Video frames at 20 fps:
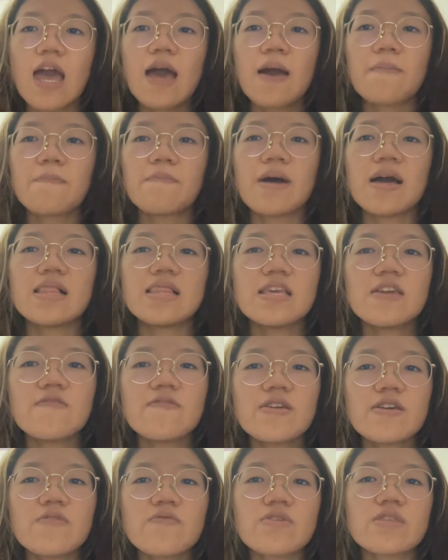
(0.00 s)
By
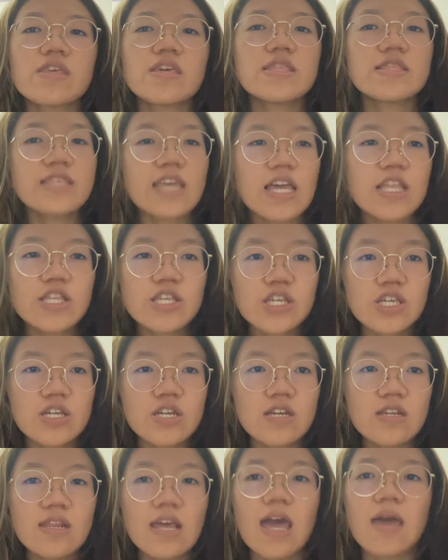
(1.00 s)
living with
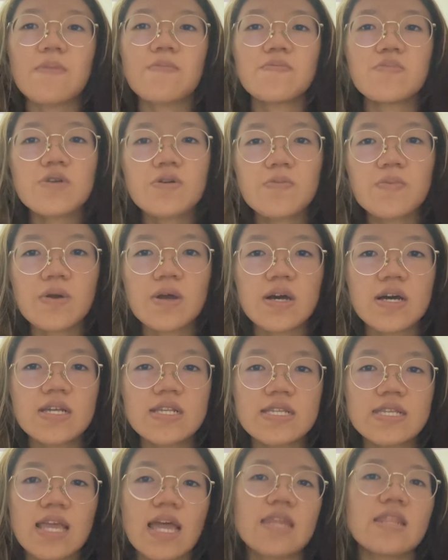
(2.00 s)
intention and
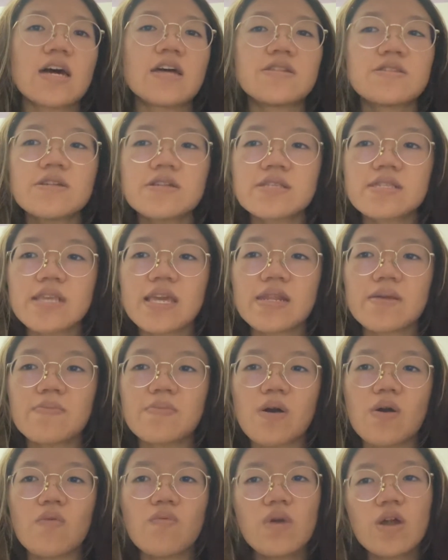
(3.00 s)
purpose and understand
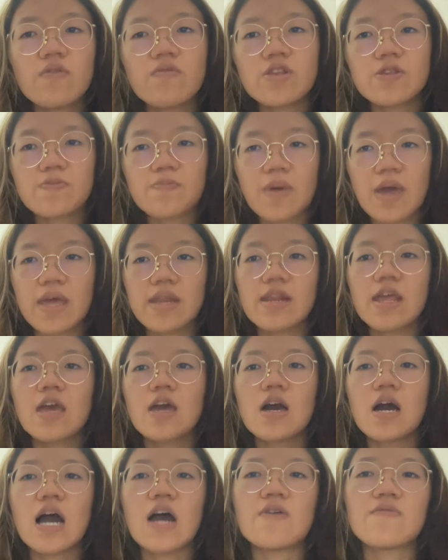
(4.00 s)
about where we spend
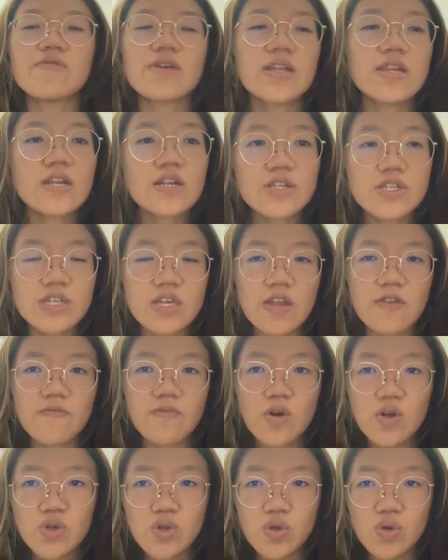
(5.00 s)
our energy and
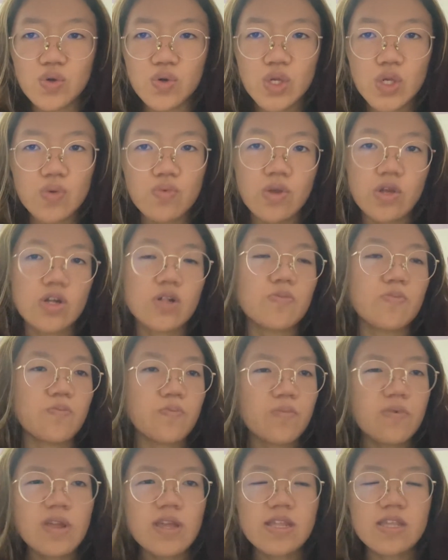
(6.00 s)
focus, we could
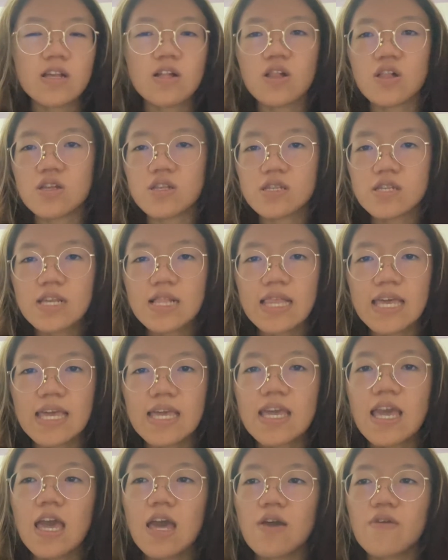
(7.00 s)
break the glass
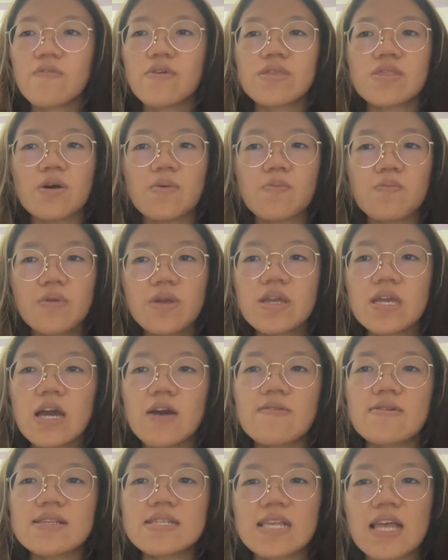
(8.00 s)
ceiling without break
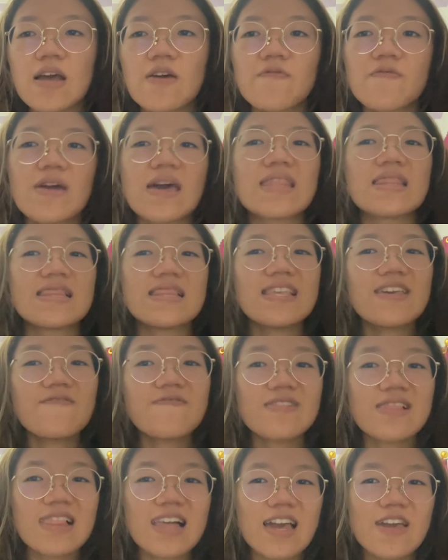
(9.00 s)
ourselves and
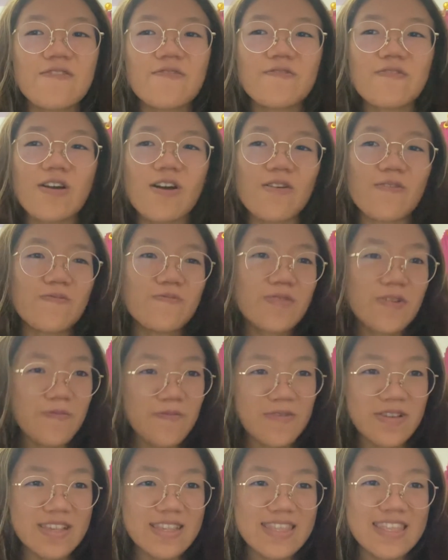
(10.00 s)
live a life of
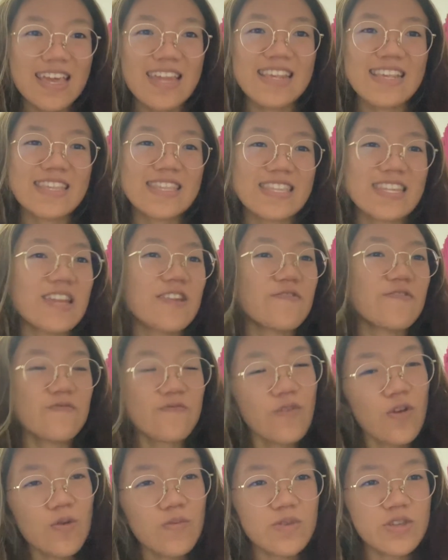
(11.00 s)
purpose that is
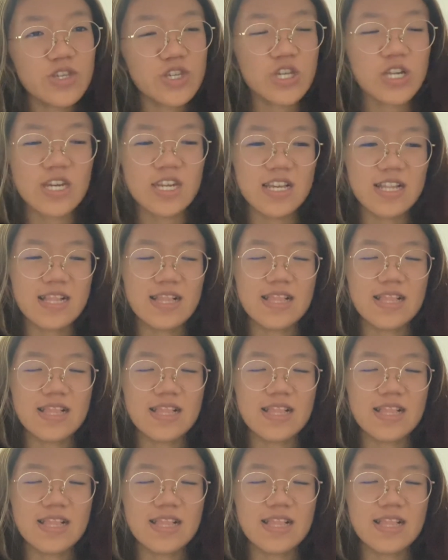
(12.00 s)
transformational.